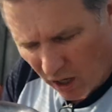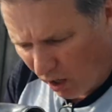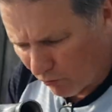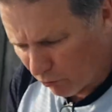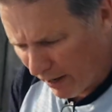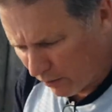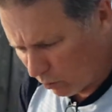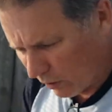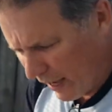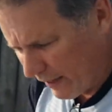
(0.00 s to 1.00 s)
I've ground
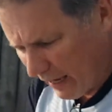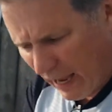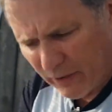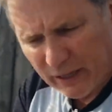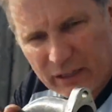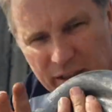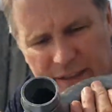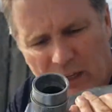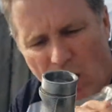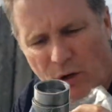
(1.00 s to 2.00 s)
all that, and they're
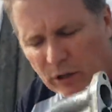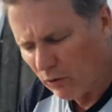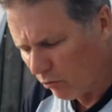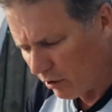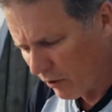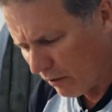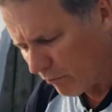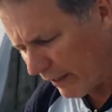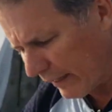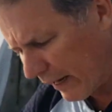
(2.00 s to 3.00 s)
clear coated. They're
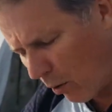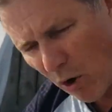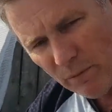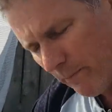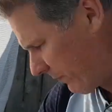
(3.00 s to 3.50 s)
ready to go on.